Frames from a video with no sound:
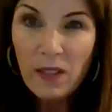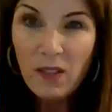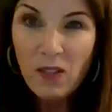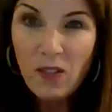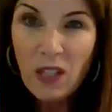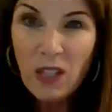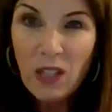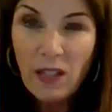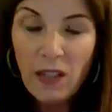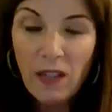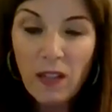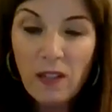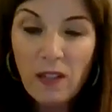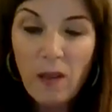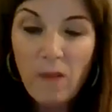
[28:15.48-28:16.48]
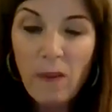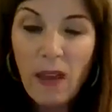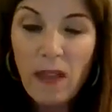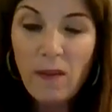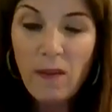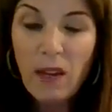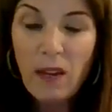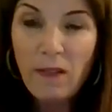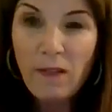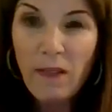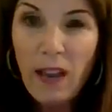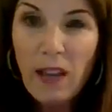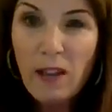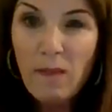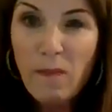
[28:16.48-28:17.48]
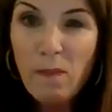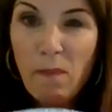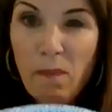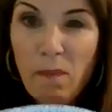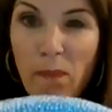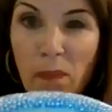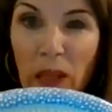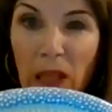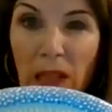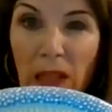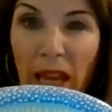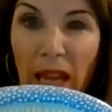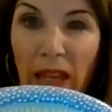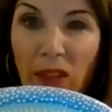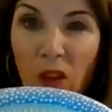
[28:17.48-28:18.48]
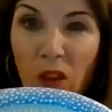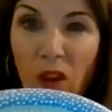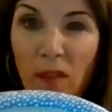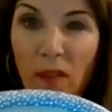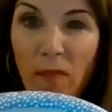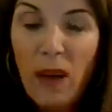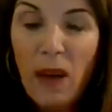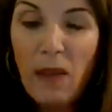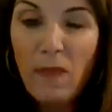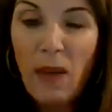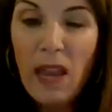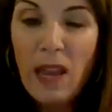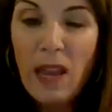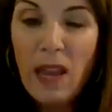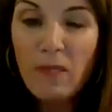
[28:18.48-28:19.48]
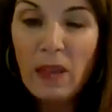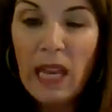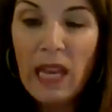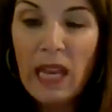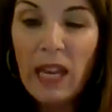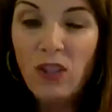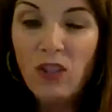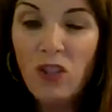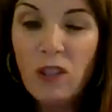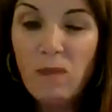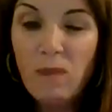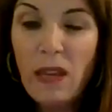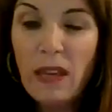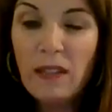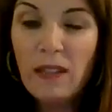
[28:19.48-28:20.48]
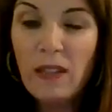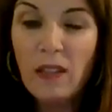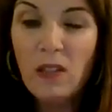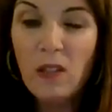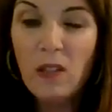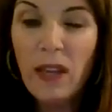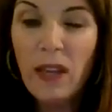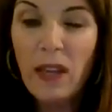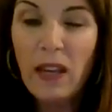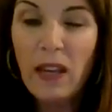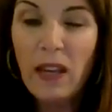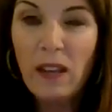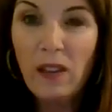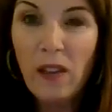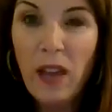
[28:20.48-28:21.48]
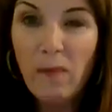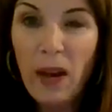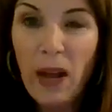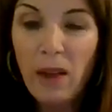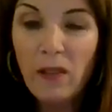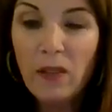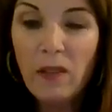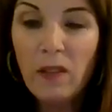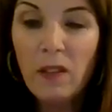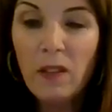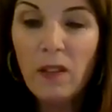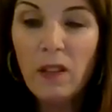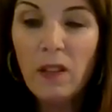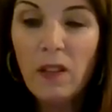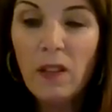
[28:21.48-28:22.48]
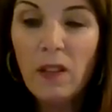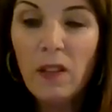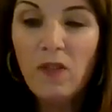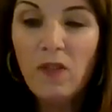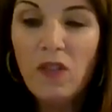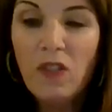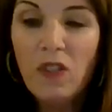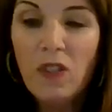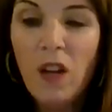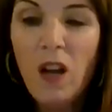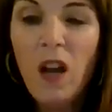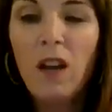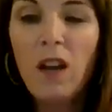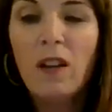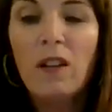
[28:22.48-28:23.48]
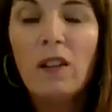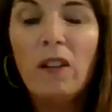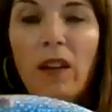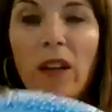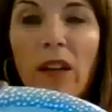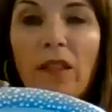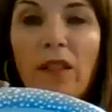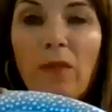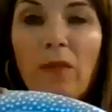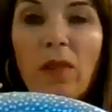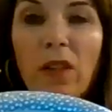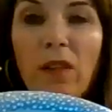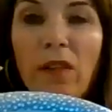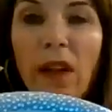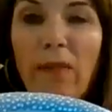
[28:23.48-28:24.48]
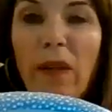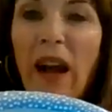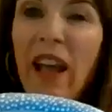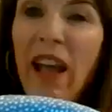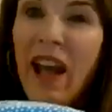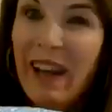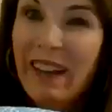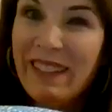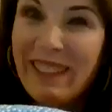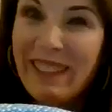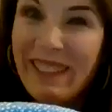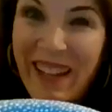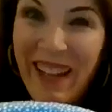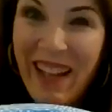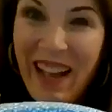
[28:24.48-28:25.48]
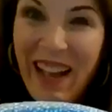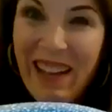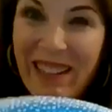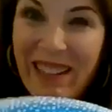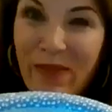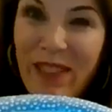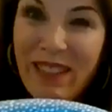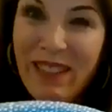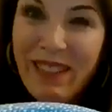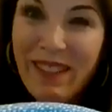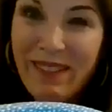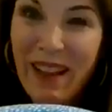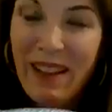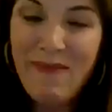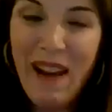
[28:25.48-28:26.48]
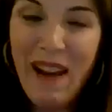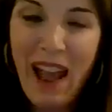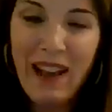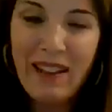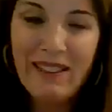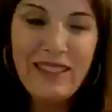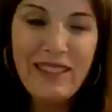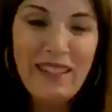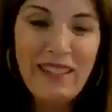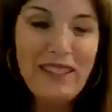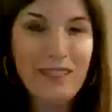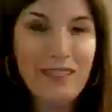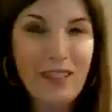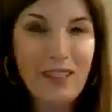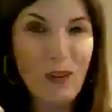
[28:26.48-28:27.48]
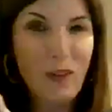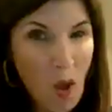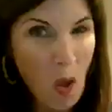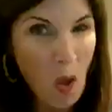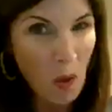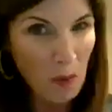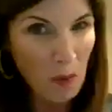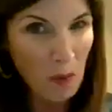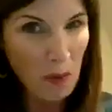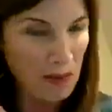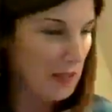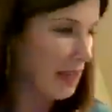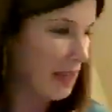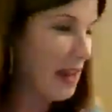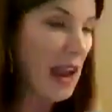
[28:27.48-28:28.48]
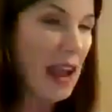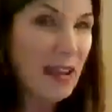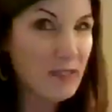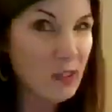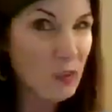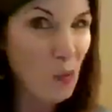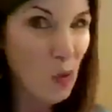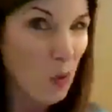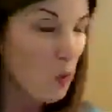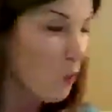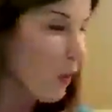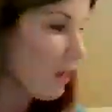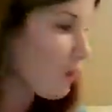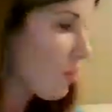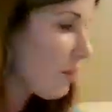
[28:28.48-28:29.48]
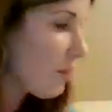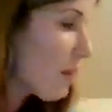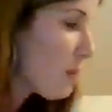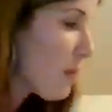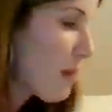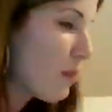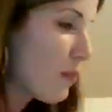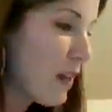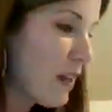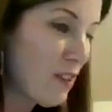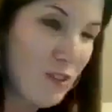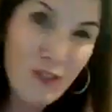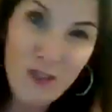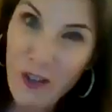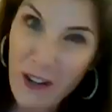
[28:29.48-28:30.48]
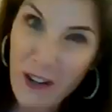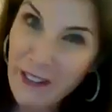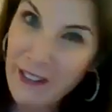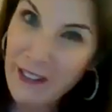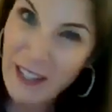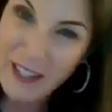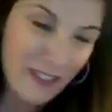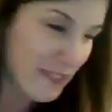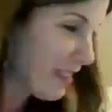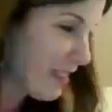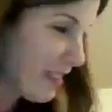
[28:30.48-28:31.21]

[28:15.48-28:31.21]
just a tiny dip, and then I'm going to find a place on my paint plate and just mix it so I get a light brown. Just, I dipped it in the red by accident. I dipped it in the red by accident. So hold on a second. I have to wash off my paintbrush and dry it off.